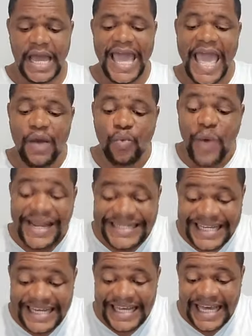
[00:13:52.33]

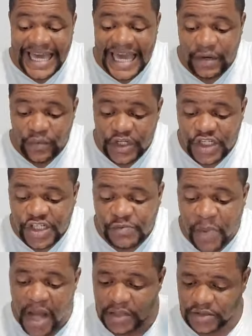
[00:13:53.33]
Awaiting a
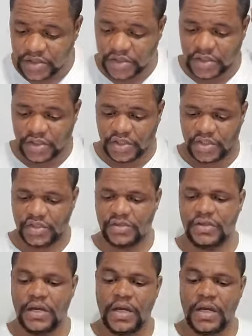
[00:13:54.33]
response.